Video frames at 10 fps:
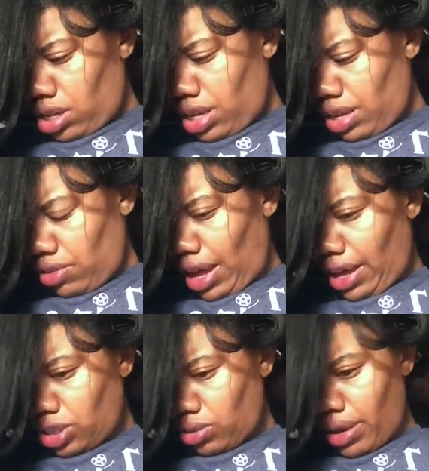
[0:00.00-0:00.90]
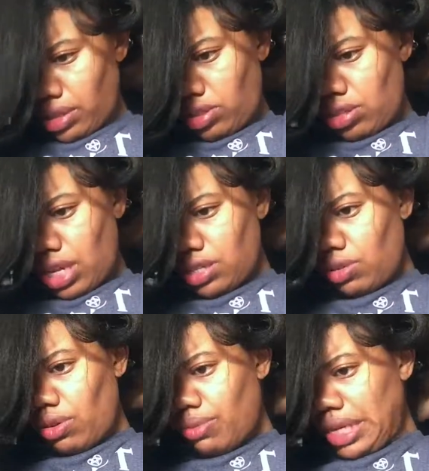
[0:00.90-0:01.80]
like actual exercise
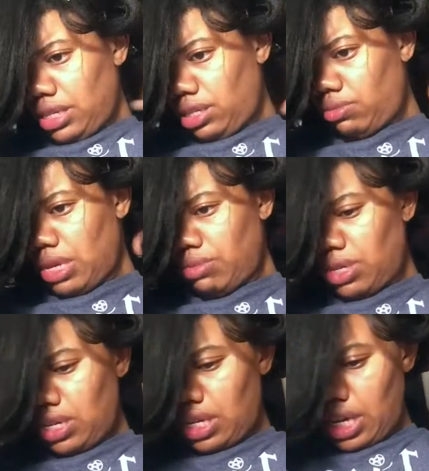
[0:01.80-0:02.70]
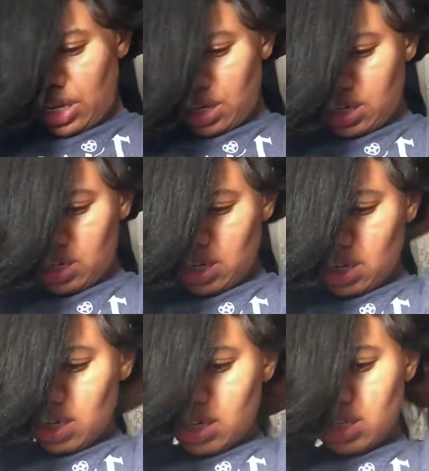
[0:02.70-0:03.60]
equipment. Sometimes you can get
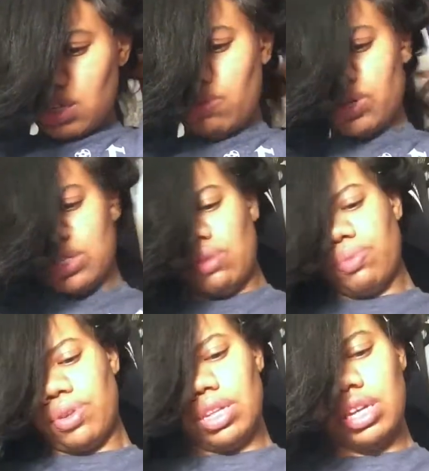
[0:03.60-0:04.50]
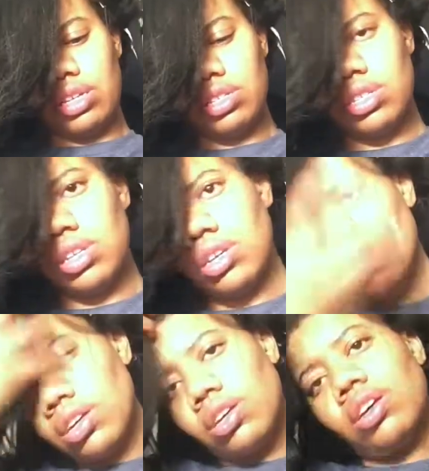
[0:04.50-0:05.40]
some more simple things,
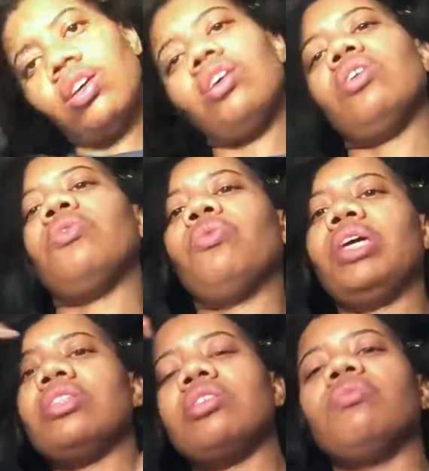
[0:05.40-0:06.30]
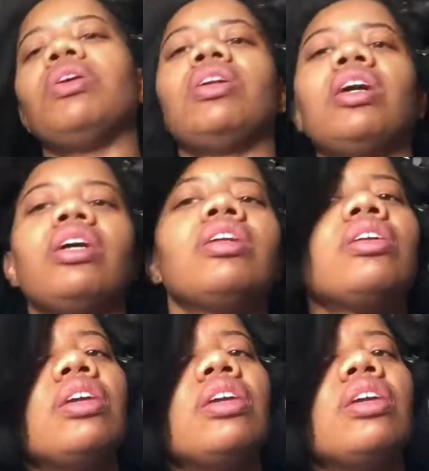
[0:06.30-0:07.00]
weights and whatnot,